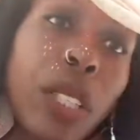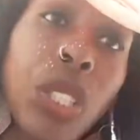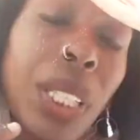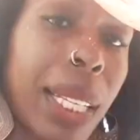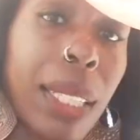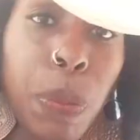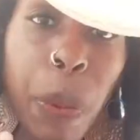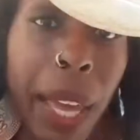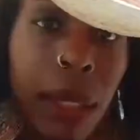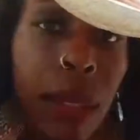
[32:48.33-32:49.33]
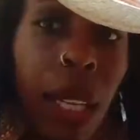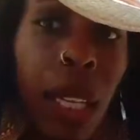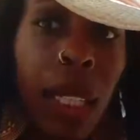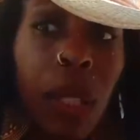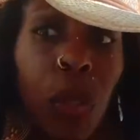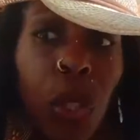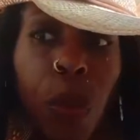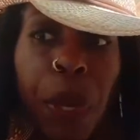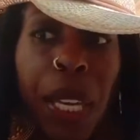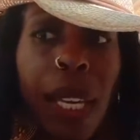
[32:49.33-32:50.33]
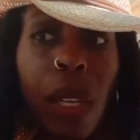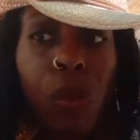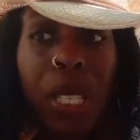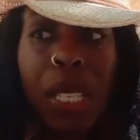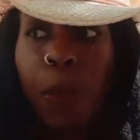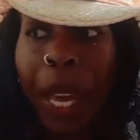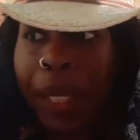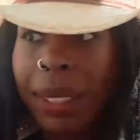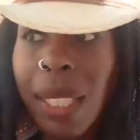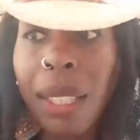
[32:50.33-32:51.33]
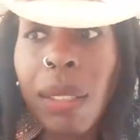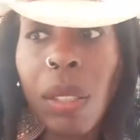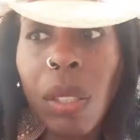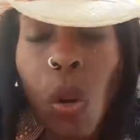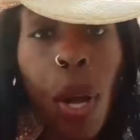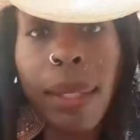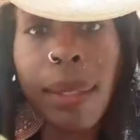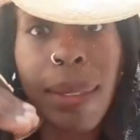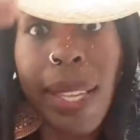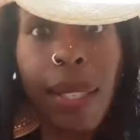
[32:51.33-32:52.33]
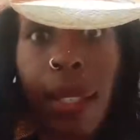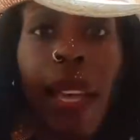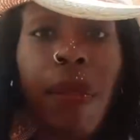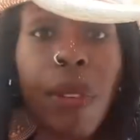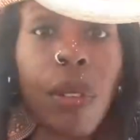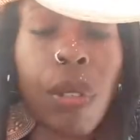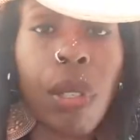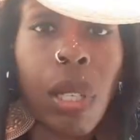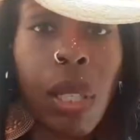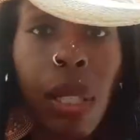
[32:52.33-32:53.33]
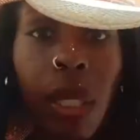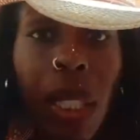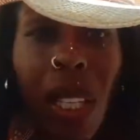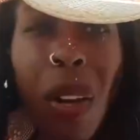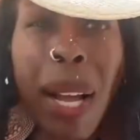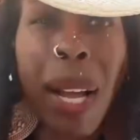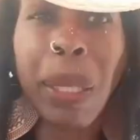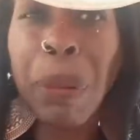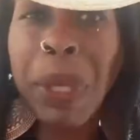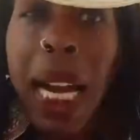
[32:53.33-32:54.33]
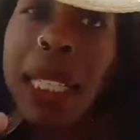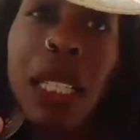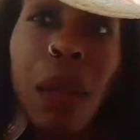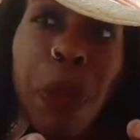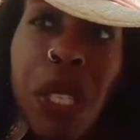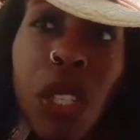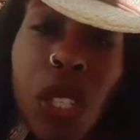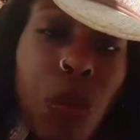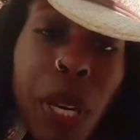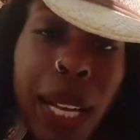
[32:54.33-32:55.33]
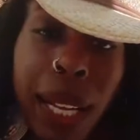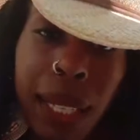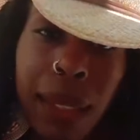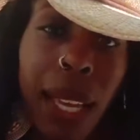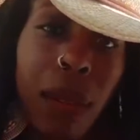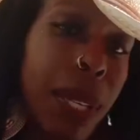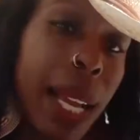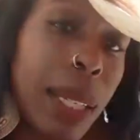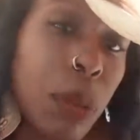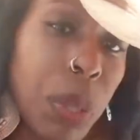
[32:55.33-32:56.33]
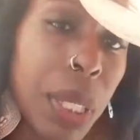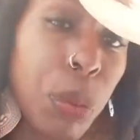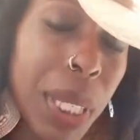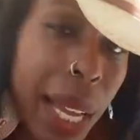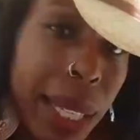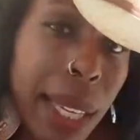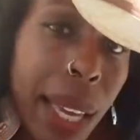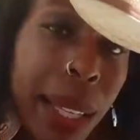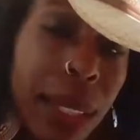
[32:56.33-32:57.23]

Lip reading: shouldn't expect to be respected on this level. I'm kind of in a position where I got to take what I get.